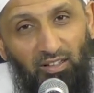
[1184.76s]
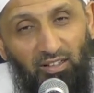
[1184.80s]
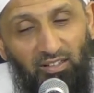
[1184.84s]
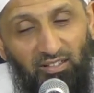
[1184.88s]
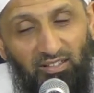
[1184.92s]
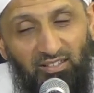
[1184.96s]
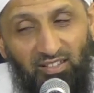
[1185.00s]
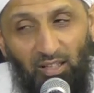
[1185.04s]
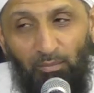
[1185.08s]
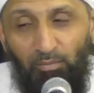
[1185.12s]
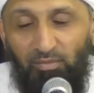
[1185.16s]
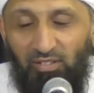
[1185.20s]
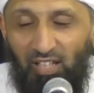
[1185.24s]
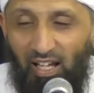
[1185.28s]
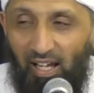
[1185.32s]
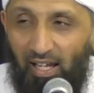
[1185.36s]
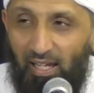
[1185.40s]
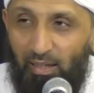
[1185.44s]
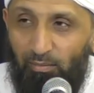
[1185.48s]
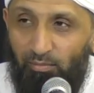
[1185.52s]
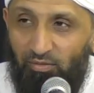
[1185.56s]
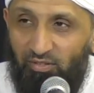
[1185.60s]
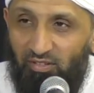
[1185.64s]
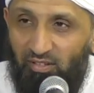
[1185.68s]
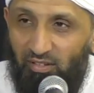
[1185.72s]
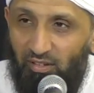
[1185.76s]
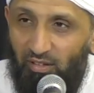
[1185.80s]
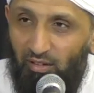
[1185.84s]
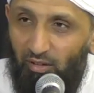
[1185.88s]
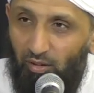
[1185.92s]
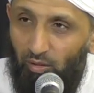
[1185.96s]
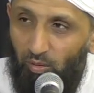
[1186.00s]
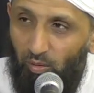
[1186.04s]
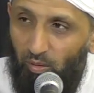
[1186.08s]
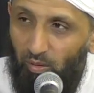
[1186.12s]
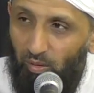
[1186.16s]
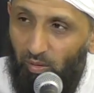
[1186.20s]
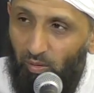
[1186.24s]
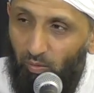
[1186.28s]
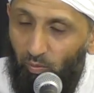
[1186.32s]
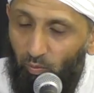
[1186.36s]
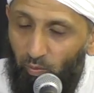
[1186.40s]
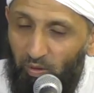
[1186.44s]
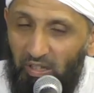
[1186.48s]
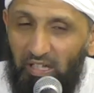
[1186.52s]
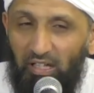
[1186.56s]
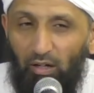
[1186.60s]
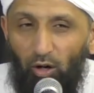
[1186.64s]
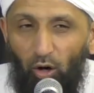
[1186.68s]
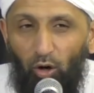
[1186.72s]
sometimes
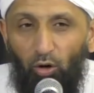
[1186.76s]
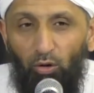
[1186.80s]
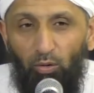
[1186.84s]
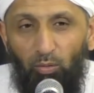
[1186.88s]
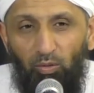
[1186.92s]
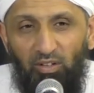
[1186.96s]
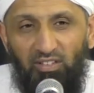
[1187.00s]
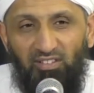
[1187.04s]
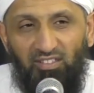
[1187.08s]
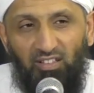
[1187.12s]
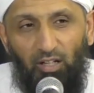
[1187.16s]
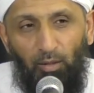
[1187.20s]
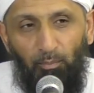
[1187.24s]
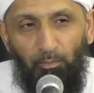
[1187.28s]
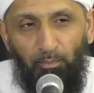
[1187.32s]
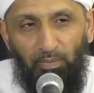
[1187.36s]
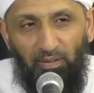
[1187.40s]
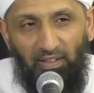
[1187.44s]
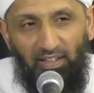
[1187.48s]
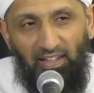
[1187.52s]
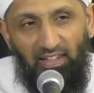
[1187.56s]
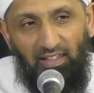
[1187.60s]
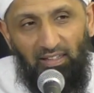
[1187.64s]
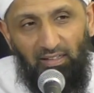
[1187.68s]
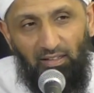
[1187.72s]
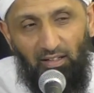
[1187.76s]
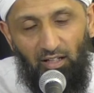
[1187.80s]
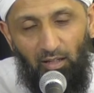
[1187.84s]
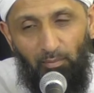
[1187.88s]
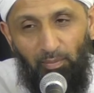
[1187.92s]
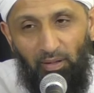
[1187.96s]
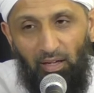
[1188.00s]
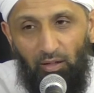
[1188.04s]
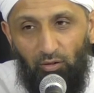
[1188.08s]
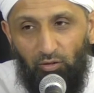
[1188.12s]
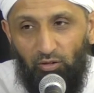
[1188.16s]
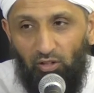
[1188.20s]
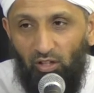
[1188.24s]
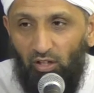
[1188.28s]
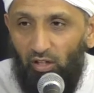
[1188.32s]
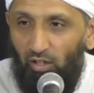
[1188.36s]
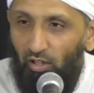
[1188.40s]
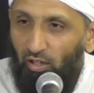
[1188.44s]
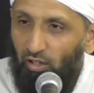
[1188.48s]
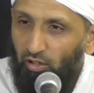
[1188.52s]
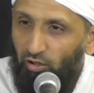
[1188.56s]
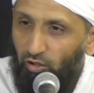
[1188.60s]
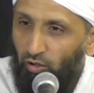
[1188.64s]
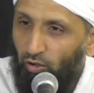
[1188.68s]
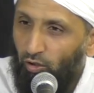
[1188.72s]
we always complain about,
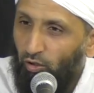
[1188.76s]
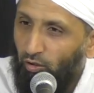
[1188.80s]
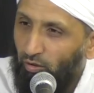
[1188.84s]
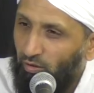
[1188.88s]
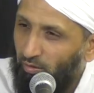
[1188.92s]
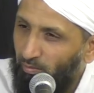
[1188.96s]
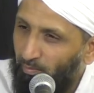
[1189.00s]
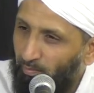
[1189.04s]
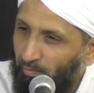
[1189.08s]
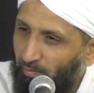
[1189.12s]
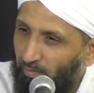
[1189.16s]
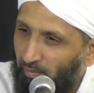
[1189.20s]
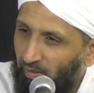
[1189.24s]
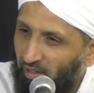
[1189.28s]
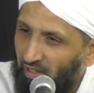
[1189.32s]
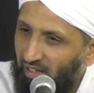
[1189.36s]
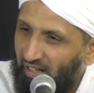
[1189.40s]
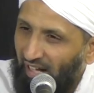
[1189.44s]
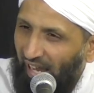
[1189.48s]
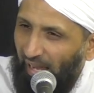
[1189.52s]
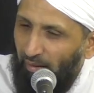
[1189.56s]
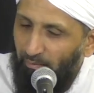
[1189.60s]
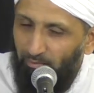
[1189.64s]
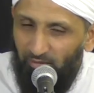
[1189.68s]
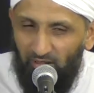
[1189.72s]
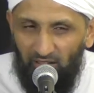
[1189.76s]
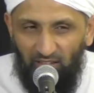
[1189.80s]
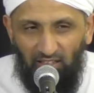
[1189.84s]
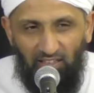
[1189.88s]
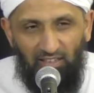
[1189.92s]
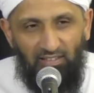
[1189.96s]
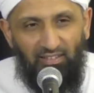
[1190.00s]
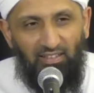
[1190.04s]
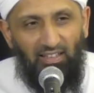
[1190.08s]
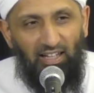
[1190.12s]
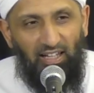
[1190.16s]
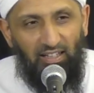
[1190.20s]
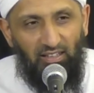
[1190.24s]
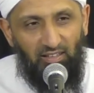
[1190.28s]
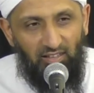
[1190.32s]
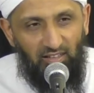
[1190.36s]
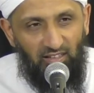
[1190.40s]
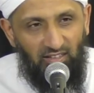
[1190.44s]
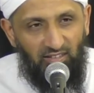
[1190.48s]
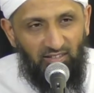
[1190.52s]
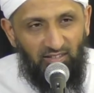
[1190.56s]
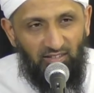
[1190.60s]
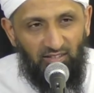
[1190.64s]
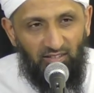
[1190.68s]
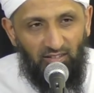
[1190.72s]
you know, Cameron is like
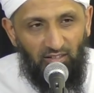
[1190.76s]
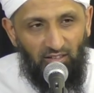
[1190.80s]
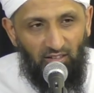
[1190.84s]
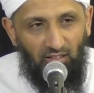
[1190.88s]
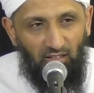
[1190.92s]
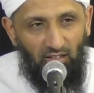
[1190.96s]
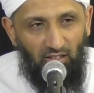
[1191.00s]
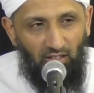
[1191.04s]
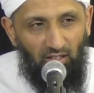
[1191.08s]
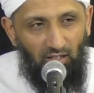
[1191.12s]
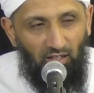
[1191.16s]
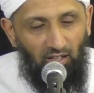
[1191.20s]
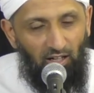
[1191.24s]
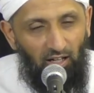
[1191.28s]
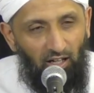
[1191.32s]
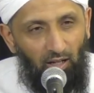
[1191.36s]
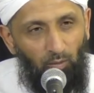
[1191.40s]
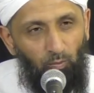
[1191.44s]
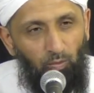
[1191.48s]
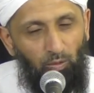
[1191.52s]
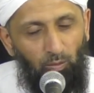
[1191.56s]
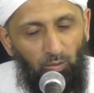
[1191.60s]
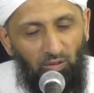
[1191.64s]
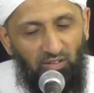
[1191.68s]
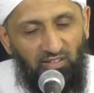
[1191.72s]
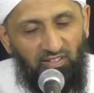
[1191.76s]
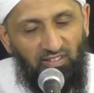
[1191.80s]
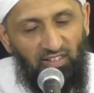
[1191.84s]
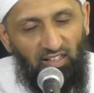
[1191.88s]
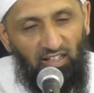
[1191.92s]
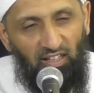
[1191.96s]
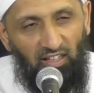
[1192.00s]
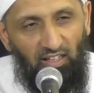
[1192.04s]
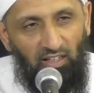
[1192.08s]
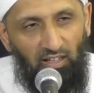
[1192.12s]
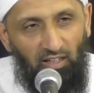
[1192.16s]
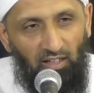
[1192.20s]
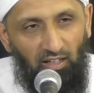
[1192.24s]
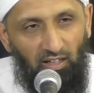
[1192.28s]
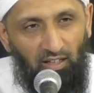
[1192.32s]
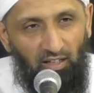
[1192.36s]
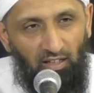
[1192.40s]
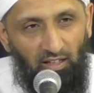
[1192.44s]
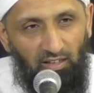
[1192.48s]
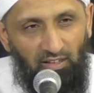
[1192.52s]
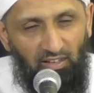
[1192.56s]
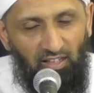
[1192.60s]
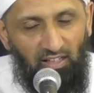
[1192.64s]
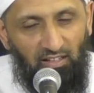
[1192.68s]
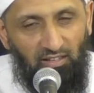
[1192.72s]
this, and we will say
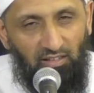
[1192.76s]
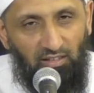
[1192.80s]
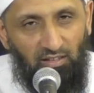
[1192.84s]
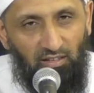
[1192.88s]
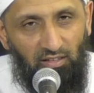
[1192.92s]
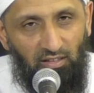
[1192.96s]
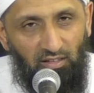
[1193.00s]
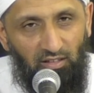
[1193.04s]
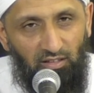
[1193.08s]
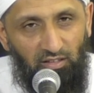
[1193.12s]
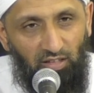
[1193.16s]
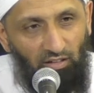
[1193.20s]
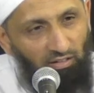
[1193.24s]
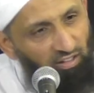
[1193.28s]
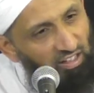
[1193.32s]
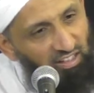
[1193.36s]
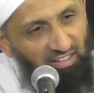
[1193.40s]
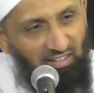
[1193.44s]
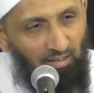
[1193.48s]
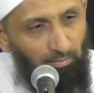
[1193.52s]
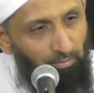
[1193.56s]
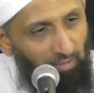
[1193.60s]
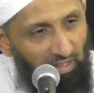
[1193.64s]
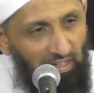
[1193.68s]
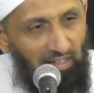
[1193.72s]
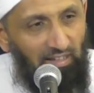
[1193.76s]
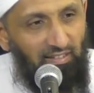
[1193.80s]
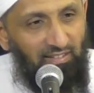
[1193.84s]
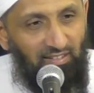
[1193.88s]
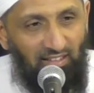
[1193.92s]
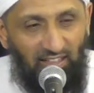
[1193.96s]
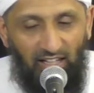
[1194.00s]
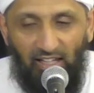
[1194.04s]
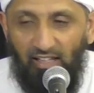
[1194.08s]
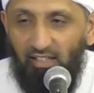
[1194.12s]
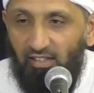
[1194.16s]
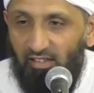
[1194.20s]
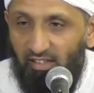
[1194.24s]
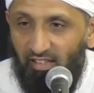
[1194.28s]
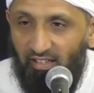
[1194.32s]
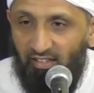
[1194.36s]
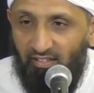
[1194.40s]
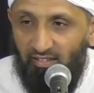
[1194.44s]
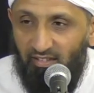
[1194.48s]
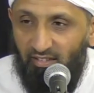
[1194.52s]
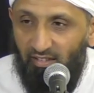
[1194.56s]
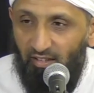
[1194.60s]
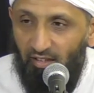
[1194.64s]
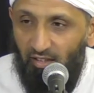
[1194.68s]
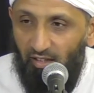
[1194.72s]
that Theresa May is like
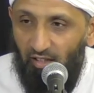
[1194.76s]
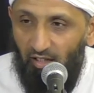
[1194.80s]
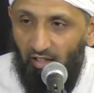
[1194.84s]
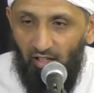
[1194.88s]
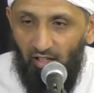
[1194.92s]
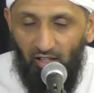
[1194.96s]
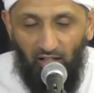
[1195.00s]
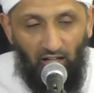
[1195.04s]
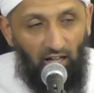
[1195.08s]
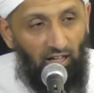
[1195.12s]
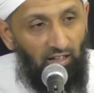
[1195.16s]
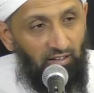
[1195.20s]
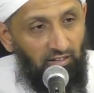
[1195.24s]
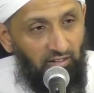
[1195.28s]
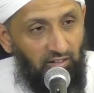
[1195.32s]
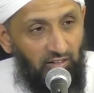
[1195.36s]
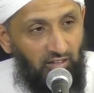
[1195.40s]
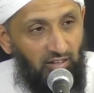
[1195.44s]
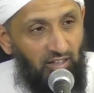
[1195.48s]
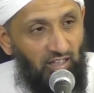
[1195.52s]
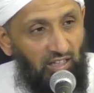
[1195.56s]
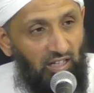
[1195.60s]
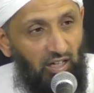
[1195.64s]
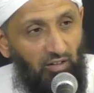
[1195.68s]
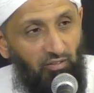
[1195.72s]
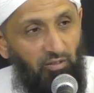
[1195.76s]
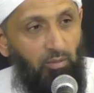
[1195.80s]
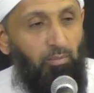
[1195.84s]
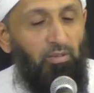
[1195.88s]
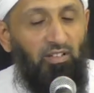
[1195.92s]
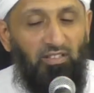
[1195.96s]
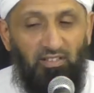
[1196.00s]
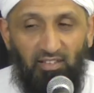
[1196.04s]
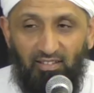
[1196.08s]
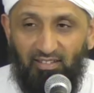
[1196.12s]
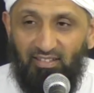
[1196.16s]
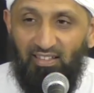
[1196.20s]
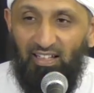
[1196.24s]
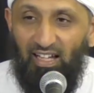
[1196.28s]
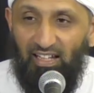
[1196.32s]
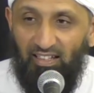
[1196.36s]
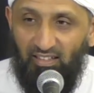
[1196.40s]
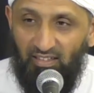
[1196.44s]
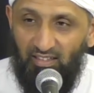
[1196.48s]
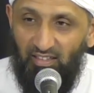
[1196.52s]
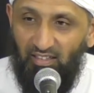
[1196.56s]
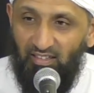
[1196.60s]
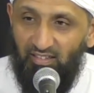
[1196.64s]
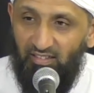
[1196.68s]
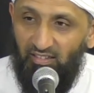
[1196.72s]
this, and the government is
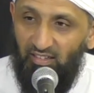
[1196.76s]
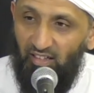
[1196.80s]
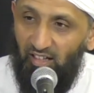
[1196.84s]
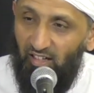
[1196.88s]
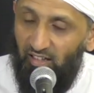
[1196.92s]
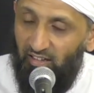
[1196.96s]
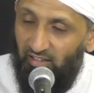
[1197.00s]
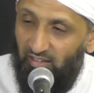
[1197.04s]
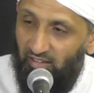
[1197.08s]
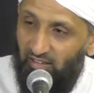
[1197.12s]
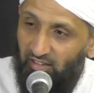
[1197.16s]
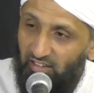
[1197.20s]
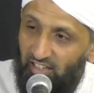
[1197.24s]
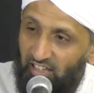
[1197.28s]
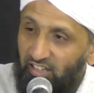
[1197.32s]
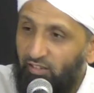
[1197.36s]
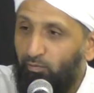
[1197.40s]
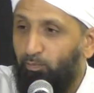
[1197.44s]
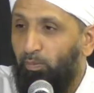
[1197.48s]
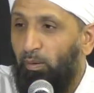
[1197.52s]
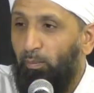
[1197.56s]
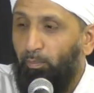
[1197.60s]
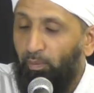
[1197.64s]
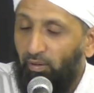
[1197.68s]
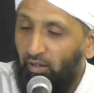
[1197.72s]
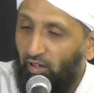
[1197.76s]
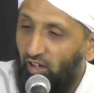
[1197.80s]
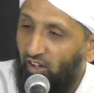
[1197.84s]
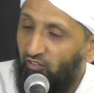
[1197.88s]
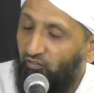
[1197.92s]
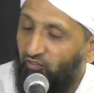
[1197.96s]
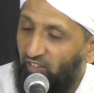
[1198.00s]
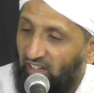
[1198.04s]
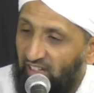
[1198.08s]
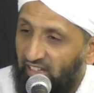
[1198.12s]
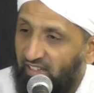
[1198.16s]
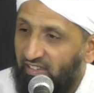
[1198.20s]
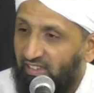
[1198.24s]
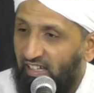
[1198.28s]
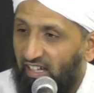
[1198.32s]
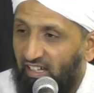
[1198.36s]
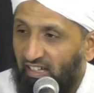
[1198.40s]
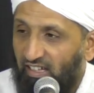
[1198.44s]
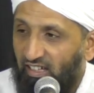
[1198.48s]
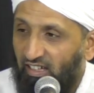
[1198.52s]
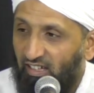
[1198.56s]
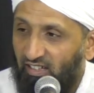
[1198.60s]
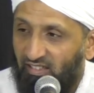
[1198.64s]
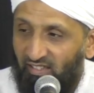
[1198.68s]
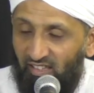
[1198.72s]
like this, and these people are filling their
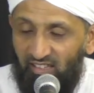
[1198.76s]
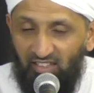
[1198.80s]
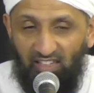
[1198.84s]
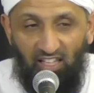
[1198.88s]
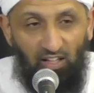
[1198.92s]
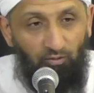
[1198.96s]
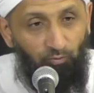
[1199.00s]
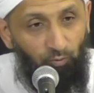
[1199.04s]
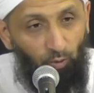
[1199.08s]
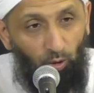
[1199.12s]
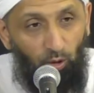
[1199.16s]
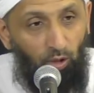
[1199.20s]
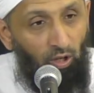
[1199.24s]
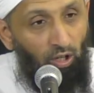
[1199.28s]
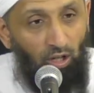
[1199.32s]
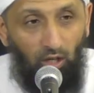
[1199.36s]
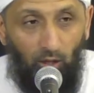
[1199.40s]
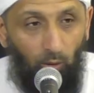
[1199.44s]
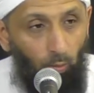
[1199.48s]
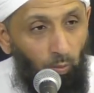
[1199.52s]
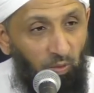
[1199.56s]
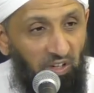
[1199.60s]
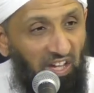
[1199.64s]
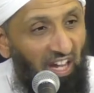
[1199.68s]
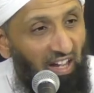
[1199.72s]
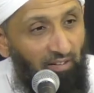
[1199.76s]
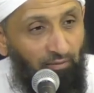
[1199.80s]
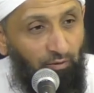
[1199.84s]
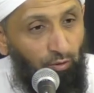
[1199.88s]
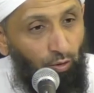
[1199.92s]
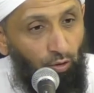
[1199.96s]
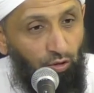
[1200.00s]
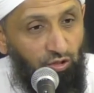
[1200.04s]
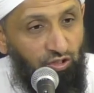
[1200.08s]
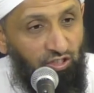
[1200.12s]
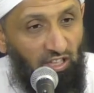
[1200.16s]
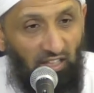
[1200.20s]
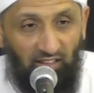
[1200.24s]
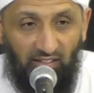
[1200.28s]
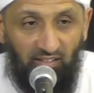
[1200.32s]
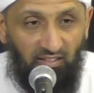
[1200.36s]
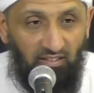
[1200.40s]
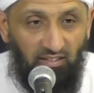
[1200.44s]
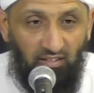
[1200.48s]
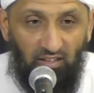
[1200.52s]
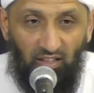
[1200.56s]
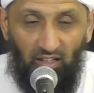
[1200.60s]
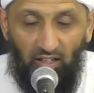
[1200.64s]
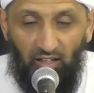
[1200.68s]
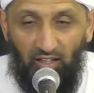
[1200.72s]
ears and therefore we have no
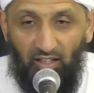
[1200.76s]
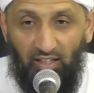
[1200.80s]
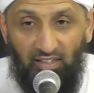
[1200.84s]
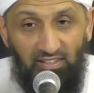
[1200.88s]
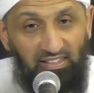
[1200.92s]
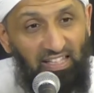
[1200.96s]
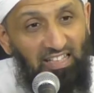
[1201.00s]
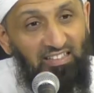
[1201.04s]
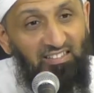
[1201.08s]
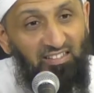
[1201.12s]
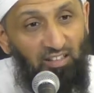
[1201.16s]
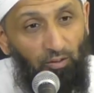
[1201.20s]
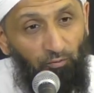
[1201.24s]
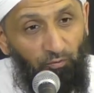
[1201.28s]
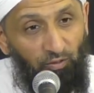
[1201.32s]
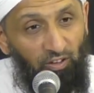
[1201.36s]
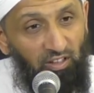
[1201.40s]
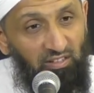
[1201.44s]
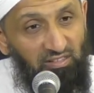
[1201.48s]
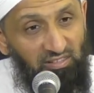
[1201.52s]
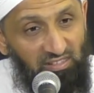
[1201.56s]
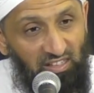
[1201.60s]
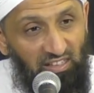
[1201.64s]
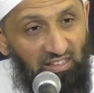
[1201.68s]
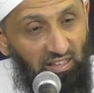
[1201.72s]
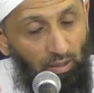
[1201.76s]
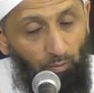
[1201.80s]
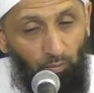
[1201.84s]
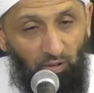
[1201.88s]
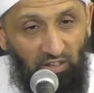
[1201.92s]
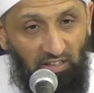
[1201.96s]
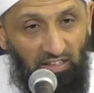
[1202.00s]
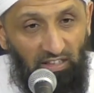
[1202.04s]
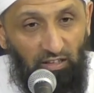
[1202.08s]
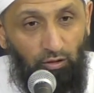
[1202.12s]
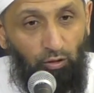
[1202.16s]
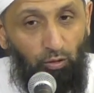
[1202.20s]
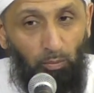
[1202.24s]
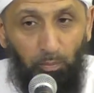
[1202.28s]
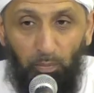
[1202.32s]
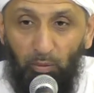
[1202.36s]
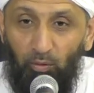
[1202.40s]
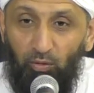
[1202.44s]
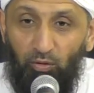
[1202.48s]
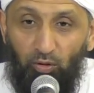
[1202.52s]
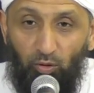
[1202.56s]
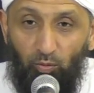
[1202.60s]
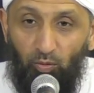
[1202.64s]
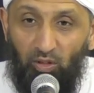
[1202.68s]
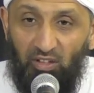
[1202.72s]
chance. That's the first thing that we need to
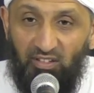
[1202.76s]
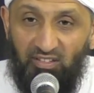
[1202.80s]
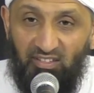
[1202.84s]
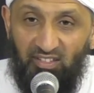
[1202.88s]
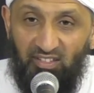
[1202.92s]
put to one